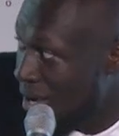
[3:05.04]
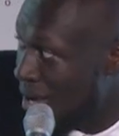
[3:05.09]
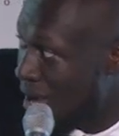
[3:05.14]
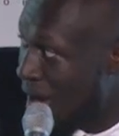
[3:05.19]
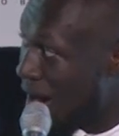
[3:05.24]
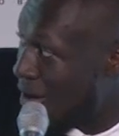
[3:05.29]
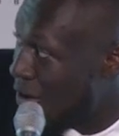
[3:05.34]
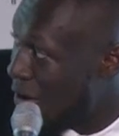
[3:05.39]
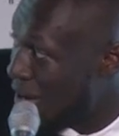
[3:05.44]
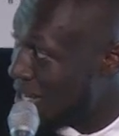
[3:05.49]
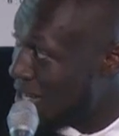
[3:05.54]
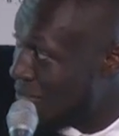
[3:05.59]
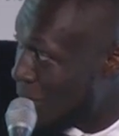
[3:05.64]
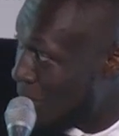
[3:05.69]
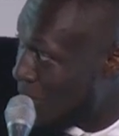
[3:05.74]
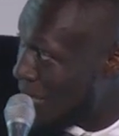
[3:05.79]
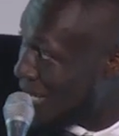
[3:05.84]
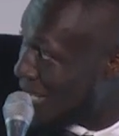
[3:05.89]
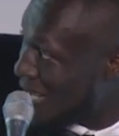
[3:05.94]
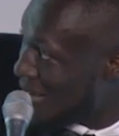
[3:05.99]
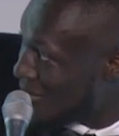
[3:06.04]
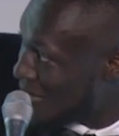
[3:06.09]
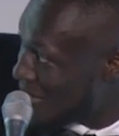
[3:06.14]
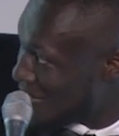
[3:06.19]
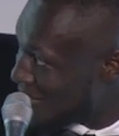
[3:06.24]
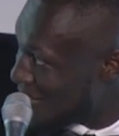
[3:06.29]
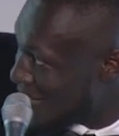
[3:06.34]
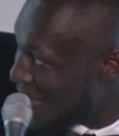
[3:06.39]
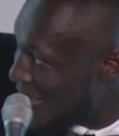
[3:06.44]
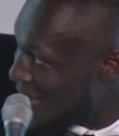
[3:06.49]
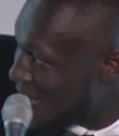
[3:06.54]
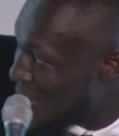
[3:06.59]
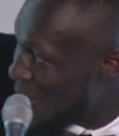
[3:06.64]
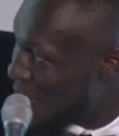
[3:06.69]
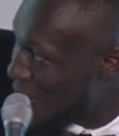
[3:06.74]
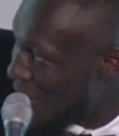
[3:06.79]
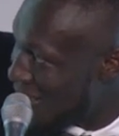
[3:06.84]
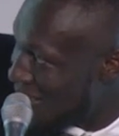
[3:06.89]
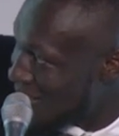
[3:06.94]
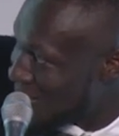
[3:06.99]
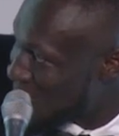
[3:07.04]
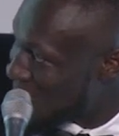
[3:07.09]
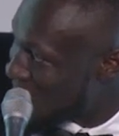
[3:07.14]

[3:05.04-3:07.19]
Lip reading: I can't even believe this. Like, your boy is on